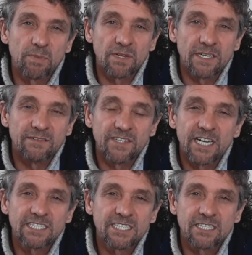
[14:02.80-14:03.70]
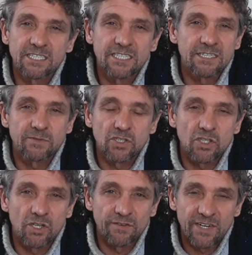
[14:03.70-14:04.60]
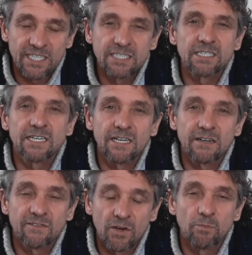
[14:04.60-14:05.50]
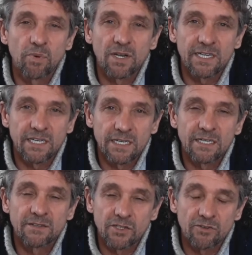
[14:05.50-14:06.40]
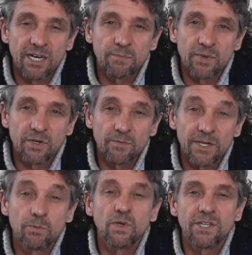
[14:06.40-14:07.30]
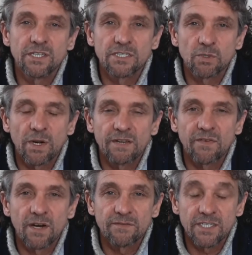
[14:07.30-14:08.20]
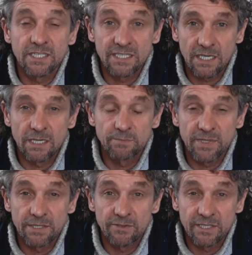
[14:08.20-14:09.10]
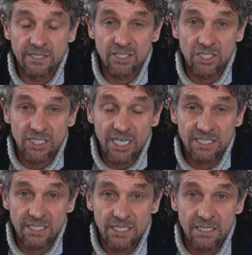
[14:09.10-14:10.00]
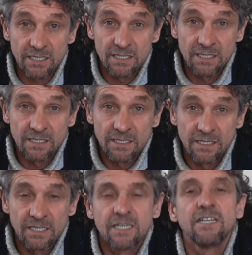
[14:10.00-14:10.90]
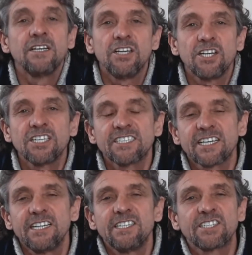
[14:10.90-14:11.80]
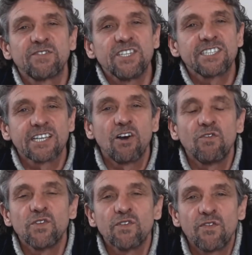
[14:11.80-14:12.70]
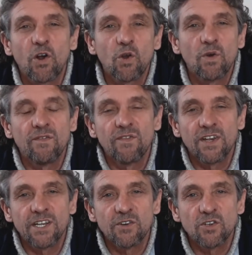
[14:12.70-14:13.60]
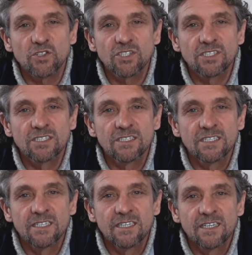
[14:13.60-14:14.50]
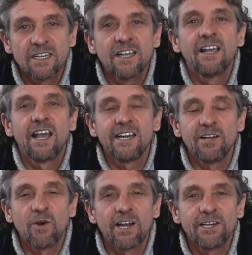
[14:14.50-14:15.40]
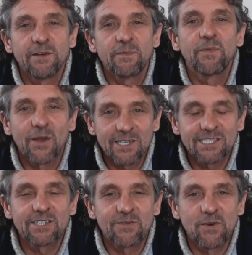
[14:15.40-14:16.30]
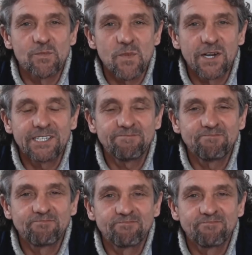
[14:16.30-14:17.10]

me believe the ancient Egyptians could have easily have completed the Great Pyramid within the 25-year time period as suggested. You can see this for yourself in the following videos. Anyway, that's it from me.